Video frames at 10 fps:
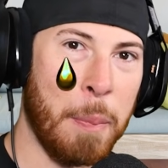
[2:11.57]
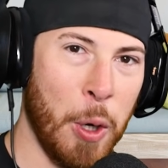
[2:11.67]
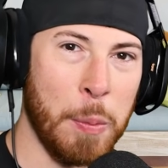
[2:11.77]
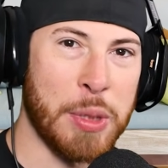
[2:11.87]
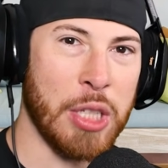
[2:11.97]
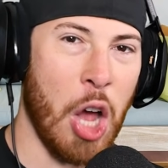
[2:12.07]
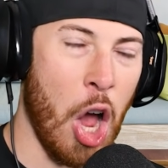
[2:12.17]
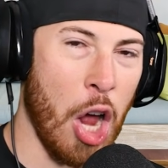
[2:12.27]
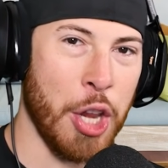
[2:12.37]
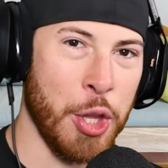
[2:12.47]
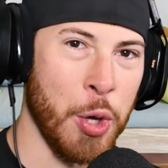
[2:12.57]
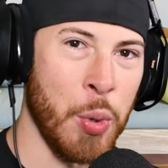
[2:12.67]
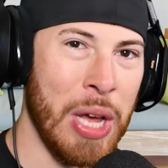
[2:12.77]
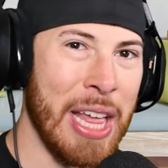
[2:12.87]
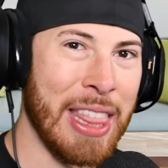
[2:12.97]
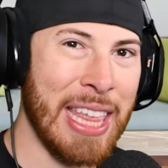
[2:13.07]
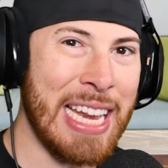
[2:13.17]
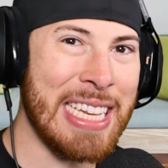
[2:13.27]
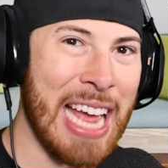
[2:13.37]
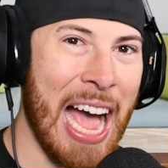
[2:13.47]
poops on you,
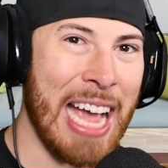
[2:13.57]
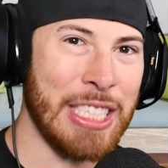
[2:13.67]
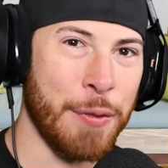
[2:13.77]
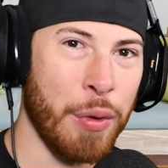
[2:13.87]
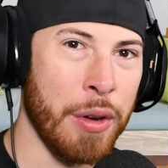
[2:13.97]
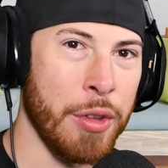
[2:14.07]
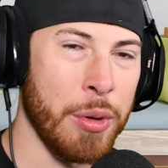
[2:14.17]
then dies in front of